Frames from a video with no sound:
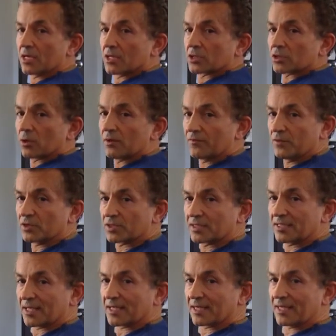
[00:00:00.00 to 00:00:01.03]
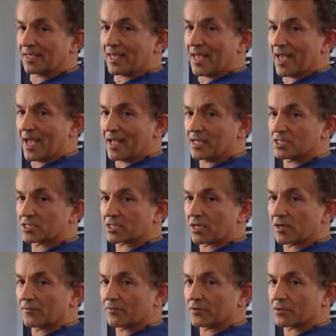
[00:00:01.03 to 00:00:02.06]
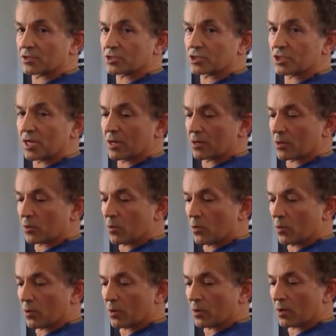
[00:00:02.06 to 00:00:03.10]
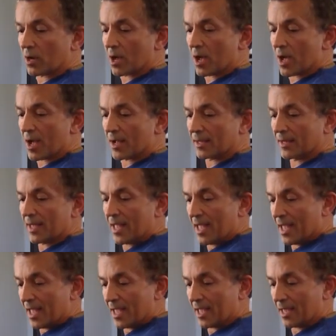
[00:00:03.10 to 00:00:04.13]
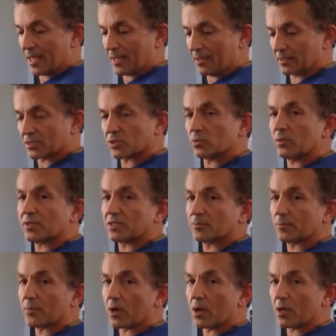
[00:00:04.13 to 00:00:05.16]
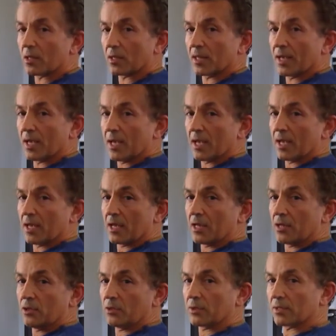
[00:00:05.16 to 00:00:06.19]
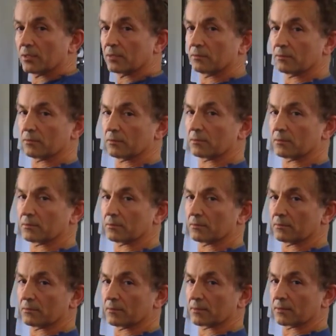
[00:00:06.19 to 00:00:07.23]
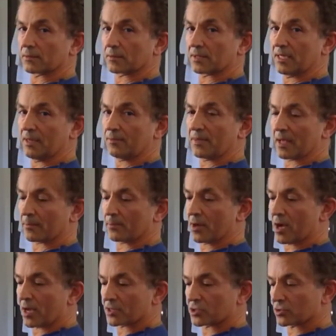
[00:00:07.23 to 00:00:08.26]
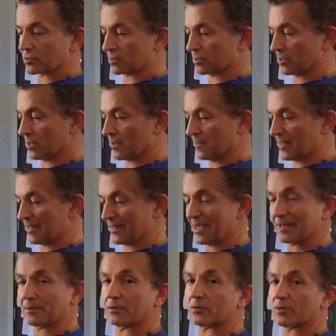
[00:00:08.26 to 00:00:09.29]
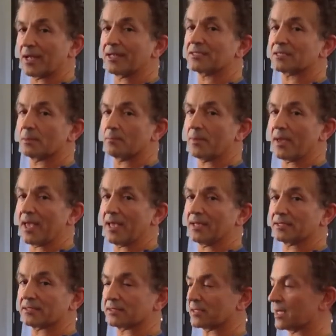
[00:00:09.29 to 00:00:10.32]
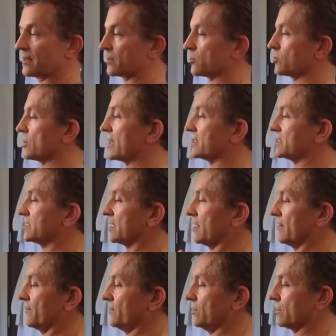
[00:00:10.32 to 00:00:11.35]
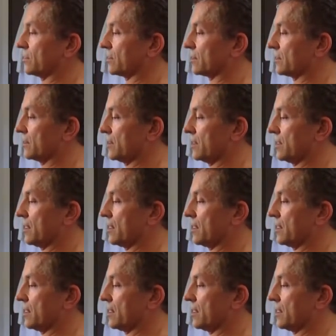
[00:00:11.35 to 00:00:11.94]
So if you sit at the edge of your chair or on a Swiss ball, you can keep that posture that then creates the base, and the rest of your